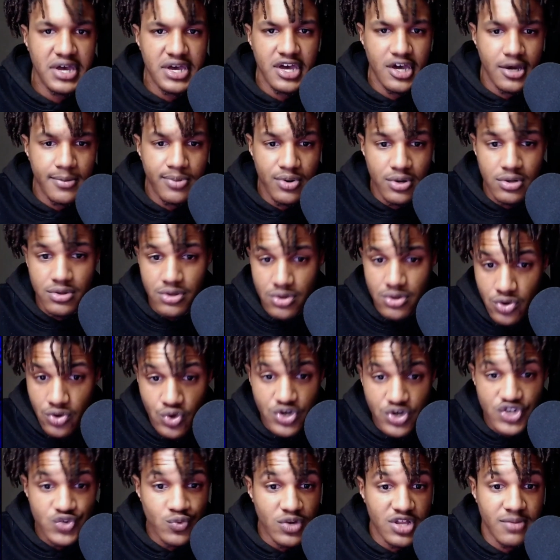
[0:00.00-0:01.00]
Puka
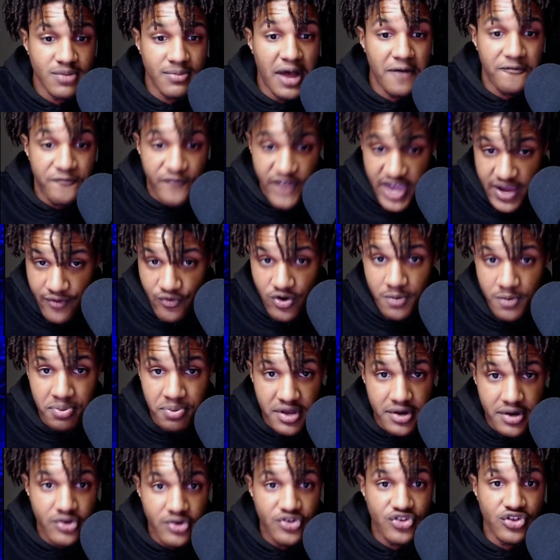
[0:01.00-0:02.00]
Nacua is one of my favorite
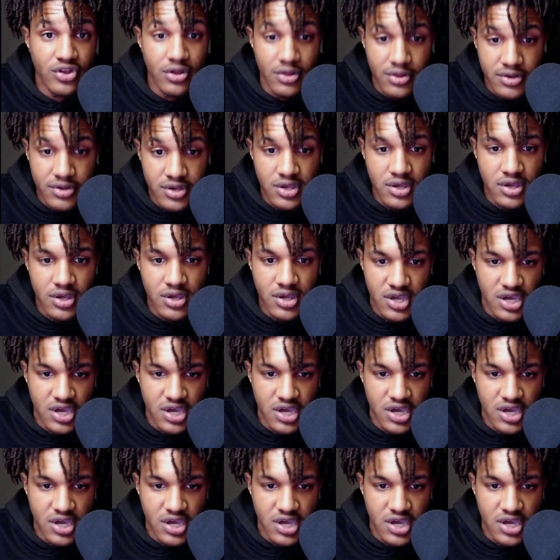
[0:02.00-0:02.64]
players in the league,